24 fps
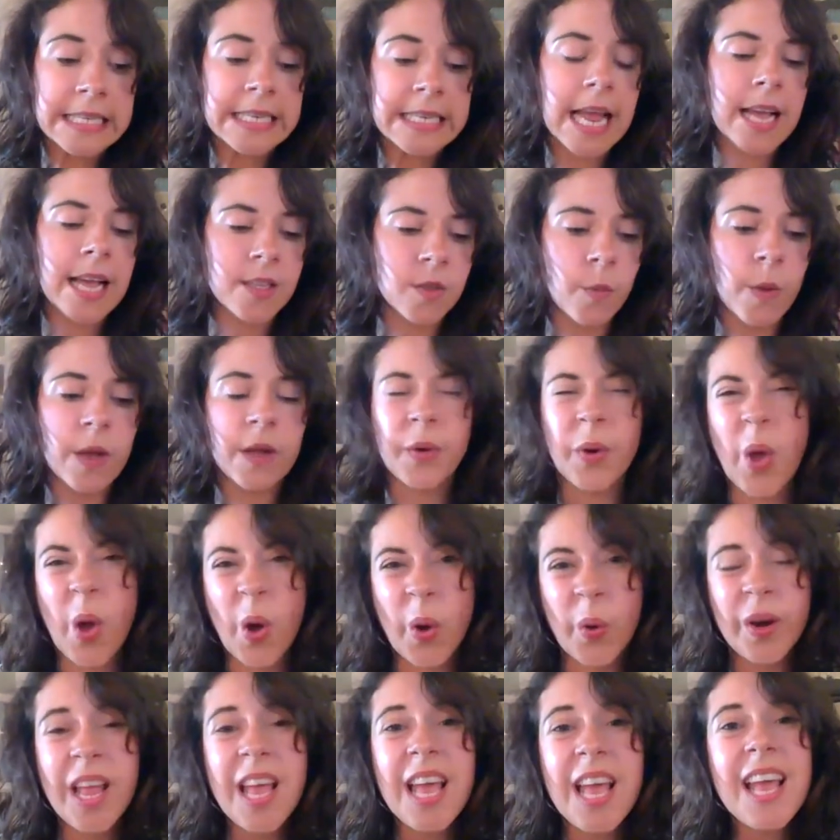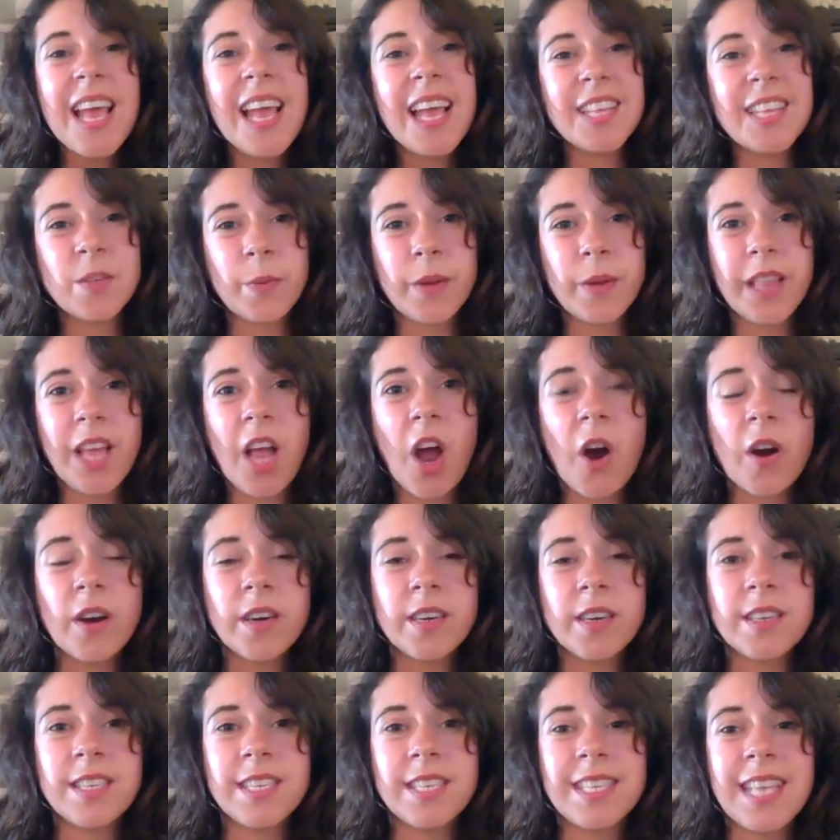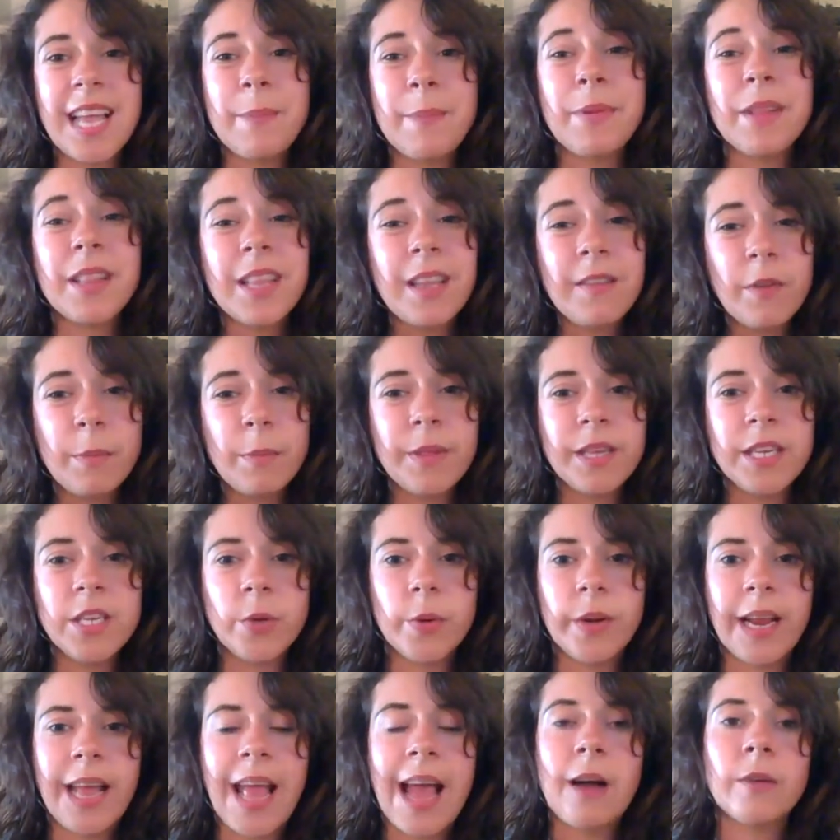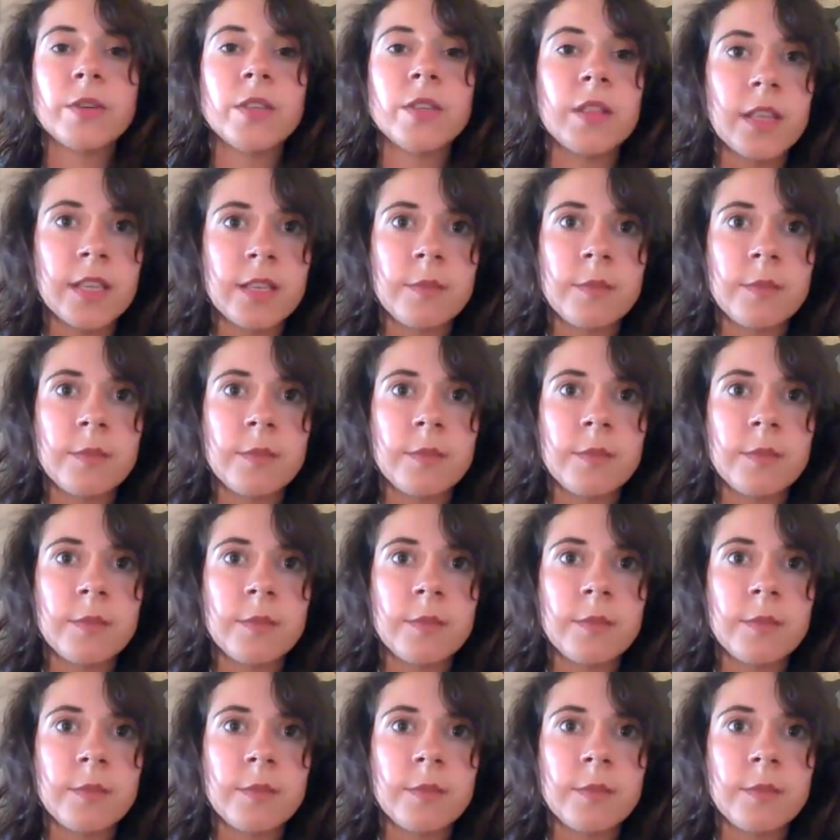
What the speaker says: as well known, it's really hard to say believably to an account,